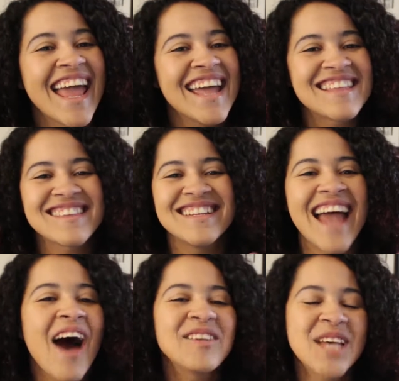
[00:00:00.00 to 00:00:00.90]
it's
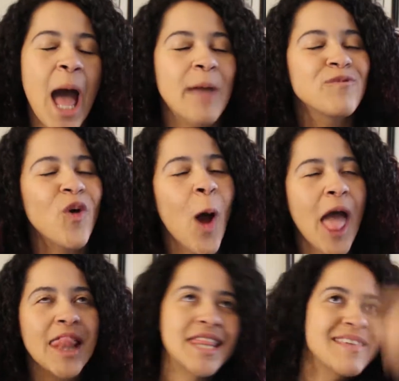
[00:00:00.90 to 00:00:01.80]
now time for
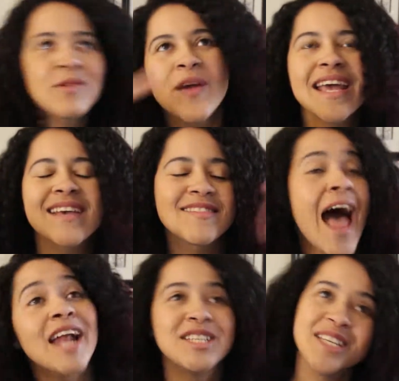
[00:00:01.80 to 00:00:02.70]
this week's
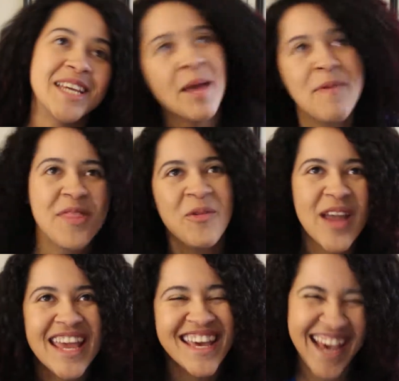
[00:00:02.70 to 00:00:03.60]
tip of the
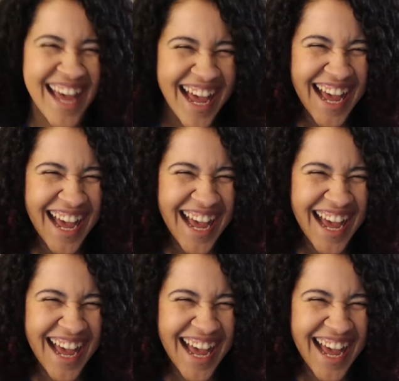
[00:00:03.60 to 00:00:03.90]
week.